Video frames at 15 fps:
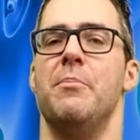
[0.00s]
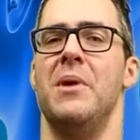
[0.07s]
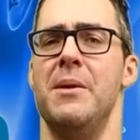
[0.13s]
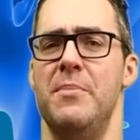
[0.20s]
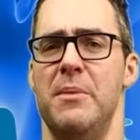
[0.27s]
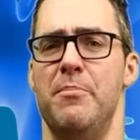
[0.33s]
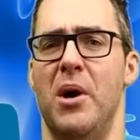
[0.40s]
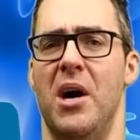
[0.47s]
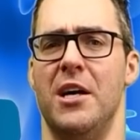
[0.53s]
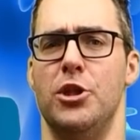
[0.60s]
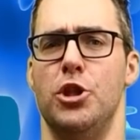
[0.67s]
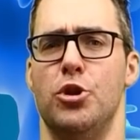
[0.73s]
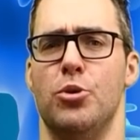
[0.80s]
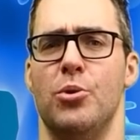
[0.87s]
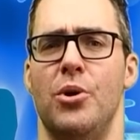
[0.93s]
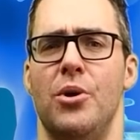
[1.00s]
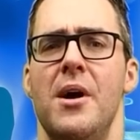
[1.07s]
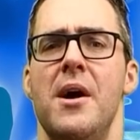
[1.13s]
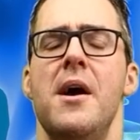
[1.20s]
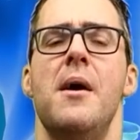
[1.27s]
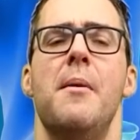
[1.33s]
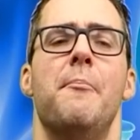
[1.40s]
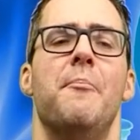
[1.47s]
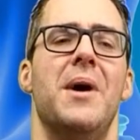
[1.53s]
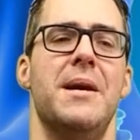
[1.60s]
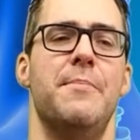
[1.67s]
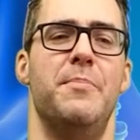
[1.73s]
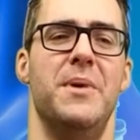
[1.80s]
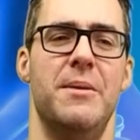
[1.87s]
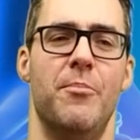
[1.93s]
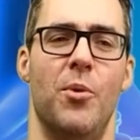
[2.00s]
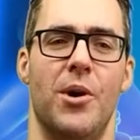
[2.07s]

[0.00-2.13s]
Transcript: might be postural, might be